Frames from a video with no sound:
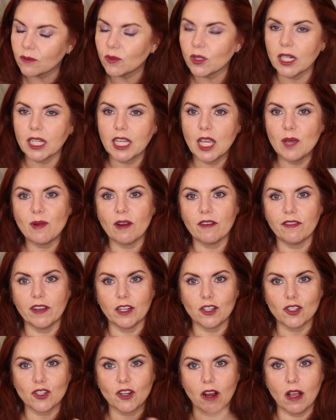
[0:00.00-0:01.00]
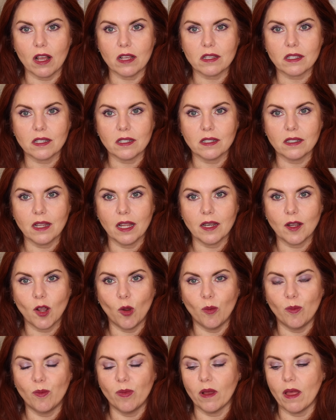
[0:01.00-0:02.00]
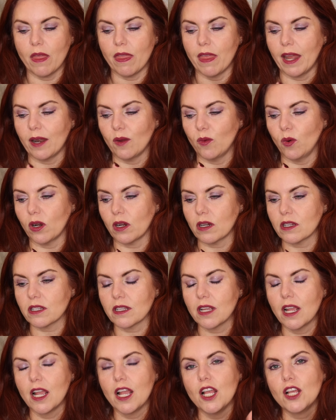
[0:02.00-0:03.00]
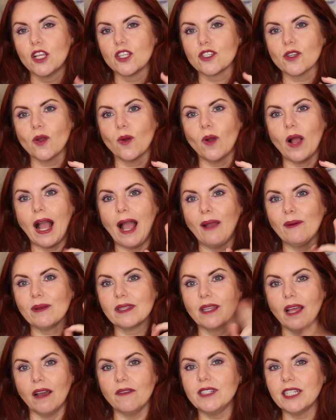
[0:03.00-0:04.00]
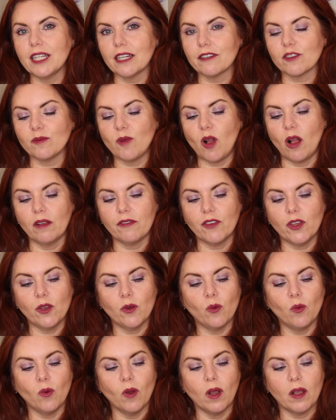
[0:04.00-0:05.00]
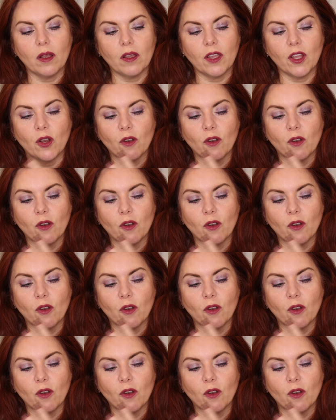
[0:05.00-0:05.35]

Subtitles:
we're going to keep our fingers crossed and hope that it works. So I would love to hear from all of you. You